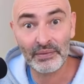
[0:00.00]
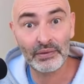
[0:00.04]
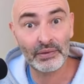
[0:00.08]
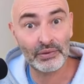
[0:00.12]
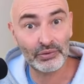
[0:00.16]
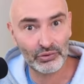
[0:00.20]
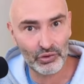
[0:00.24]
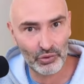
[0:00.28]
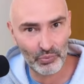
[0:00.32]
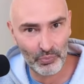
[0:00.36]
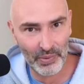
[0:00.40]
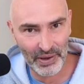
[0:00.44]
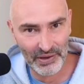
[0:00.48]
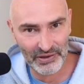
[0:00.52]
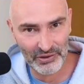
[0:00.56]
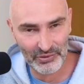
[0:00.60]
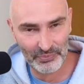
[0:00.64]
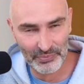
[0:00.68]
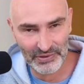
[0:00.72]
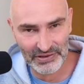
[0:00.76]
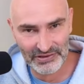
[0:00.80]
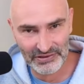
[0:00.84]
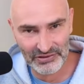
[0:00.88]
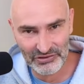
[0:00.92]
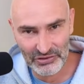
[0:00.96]
Two minor
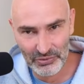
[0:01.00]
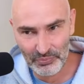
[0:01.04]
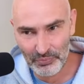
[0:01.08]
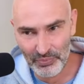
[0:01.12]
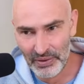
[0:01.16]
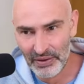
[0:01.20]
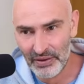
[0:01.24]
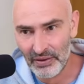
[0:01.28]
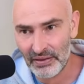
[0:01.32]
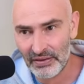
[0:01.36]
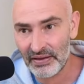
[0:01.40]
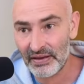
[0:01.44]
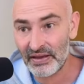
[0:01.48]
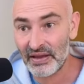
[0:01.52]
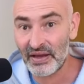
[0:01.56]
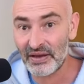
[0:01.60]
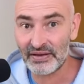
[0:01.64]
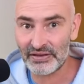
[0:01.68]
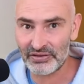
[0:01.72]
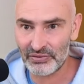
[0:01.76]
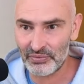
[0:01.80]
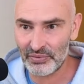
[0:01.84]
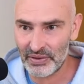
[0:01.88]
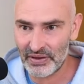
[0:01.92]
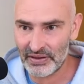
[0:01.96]
pieces to play on the dark
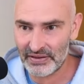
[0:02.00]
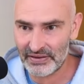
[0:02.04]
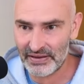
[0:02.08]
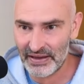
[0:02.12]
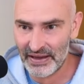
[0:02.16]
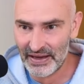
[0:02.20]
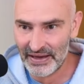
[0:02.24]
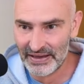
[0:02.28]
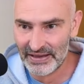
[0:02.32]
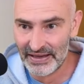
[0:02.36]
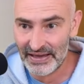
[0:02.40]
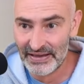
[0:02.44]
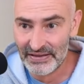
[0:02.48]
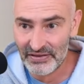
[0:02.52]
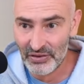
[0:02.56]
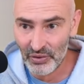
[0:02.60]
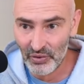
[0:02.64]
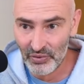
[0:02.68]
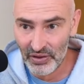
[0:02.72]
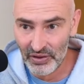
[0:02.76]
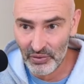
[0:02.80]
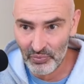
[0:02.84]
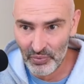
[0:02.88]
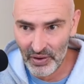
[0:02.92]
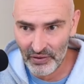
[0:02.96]
squares against
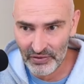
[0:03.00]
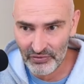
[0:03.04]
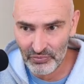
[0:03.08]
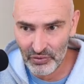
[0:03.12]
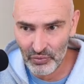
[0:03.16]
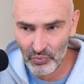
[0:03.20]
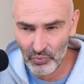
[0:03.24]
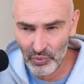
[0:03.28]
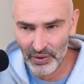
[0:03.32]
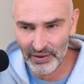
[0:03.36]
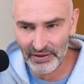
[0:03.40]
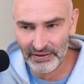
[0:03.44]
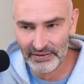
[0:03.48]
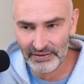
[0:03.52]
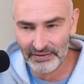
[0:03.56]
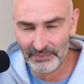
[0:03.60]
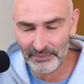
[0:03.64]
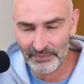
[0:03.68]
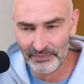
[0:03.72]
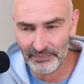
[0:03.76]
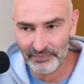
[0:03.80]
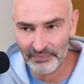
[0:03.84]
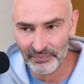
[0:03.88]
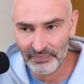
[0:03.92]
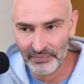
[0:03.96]
only one for white.
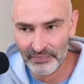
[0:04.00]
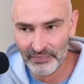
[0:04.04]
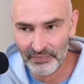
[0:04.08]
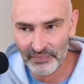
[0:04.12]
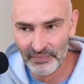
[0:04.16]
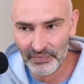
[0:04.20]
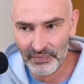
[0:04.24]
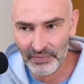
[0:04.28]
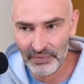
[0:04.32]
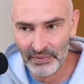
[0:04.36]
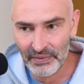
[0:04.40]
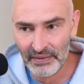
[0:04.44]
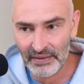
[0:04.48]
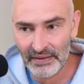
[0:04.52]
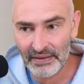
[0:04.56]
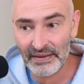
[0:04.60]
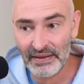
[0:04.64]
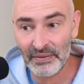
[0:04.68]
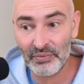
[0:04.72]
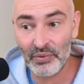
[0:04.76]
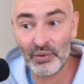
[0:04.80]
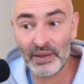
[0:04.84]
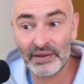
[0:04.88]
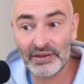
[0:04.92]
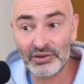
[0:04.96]

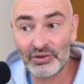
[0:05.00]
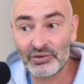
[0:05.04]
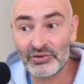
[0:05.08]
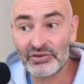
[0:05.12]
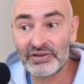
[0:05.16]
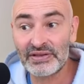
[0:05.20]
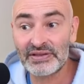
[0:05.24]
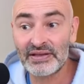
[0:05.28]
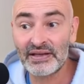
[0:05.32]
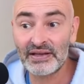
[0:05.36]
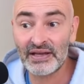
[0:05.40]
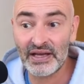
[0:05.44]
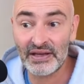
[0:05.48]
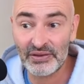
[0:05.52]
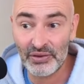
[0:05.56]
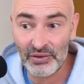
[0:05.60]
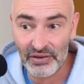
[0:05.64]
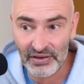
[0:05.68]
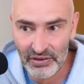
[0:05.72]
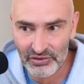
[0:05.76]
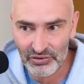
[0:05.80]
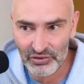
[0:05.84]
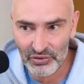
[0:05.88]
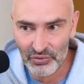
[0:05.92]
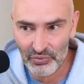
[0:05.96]
If white loses the knight on
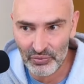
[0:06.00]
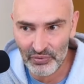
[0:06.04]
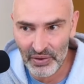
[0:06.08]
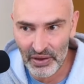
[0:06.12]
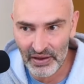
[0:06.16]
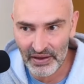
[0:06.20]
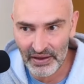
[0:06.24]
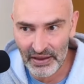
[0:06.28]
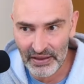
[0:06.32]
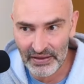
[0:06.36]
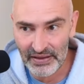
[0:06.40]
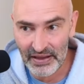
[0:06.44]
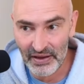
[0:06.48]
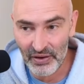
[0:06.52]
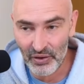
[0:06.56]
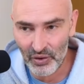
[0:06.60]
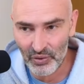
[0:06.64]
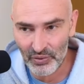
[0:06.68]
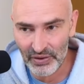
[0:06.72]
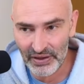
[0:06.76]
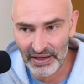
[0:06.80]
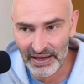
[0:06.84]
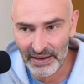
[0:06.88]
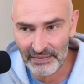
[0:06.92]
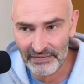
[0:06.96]
e2, they'll
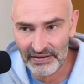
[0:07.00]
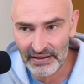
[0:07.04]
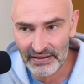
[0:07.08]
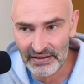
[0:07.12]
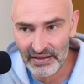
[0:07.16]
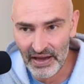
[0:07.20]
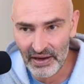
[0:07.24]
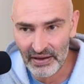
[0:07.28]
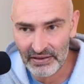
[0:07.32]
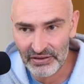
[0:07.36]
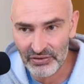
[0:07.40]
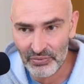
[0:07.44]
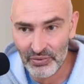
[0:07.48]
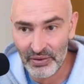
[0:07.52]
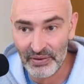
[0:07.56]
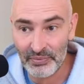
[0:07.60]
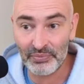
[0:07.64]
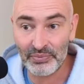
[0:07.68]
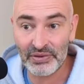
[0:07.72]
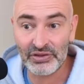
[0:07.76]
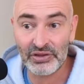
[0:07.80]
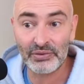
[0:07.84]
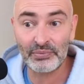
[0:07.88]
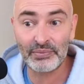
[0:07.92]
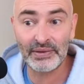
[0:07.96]
only have the dark-squared
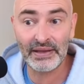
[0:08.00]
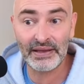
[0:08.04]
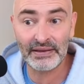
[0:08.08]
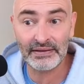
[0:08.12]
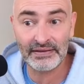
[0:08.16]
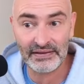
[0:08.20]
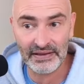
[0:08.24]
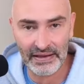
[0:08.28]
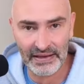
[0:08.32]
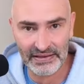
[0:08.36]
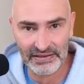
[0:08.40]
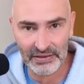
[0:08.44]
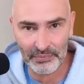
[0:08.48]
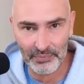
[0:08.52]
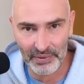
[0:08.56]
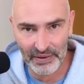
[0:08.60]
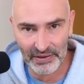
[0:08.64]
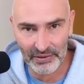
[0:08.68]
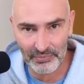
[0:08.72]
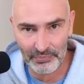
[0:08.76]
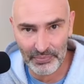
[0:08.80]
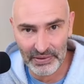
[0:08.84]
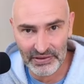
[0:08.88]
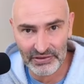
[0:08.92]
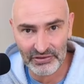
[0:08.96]
bishop left as a minor
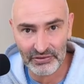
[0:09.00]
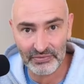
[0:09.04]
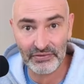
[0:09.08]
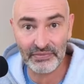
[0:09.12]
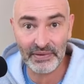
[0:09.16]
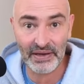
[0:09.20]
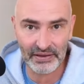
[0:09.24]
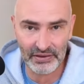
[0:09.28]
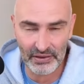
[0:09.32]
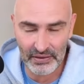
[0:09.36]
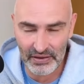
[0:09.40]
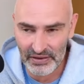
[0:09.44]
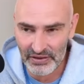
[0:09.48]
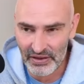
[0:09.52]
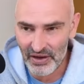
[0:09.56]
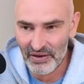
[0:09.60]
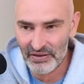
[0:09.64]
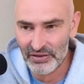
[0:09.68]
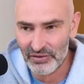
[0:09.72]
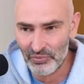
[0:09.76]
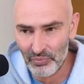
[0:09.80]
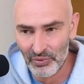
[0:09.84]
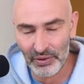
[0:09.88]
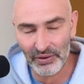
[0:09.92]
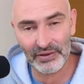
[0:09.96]
piece to fight on the dark
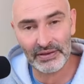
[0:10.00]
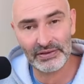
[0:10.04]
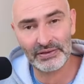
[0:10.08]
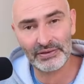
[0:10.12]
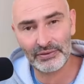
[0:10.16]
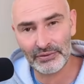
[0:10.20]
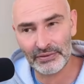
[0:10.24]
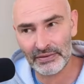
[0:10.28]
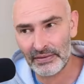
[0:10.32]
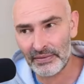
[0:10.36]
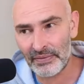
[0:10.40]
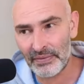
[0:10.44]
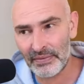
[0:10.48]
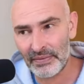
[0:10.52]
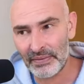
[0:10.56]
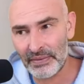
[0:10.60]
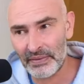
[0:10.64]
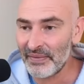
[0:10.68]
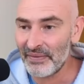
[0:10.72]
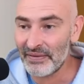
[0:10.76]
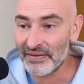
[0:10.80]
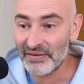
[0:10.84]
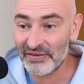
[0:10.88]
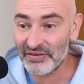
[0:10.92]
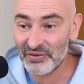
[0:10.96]
squares.
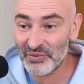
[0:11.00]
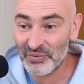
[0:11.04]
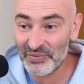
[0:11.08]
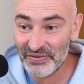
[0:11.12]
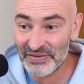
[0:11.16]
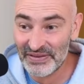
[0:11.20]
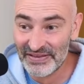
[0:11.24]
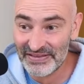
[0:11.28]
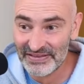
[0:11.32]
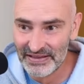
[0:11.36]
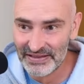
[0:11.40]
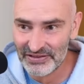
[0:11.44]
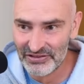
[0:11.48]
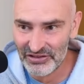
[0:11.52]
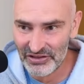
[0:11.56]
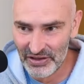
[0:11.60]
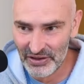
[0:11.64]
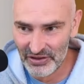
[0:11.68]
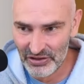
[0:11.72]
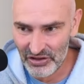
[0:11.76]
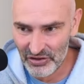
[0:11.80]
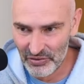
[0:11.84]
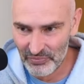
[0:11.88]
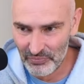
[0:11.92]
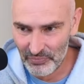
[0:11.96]
So this
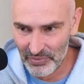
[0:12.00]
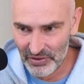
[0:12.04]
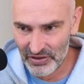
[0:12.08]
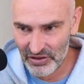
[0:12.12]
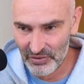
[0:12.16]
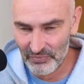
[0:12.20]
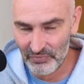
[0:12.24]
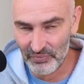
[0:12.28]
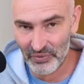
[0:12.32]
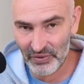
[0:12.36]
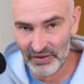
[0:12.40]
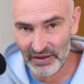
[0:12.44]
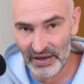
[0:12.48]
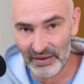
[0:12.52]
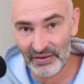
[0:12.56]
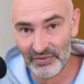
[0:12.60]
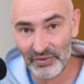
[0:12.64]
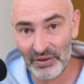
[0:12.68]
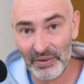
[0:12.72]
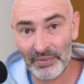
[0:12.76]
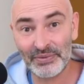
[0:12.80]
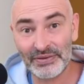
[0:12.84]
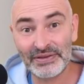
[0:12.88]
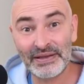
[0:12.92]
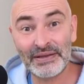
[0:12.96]
exchange of bishop for knight will
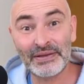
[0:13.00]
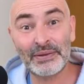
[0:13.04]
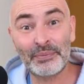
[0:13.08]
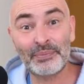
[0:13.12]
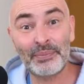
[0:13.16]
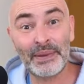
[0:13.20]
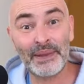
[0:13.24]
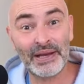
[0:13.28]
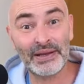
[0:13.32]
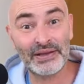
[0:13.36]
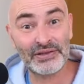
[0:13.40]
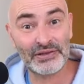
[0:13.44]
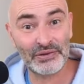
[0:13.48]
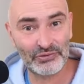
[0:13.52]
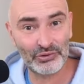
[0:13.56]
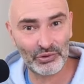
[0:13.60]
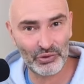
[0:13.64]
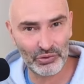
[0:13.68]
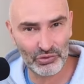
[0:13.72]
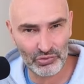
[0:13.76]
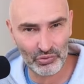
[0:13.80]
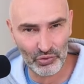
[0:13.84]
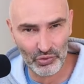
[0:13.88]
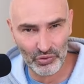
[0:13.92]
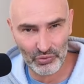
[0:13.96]
upset the balance of
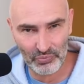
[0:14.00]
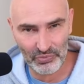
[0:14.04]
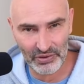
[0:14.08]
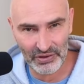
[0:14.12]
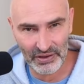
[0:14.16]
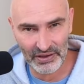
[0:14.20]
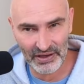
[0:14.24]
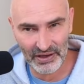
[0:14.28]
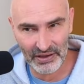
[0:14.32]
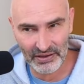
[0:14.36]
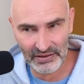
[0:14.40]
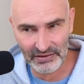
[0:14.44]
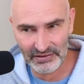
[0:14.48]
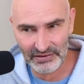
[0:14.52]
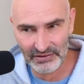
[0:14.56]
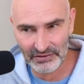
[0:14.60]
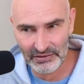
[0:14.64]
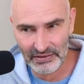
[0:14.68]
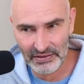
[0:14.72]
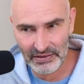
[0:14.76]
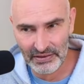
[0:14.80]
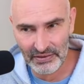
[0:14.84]
control over the colors.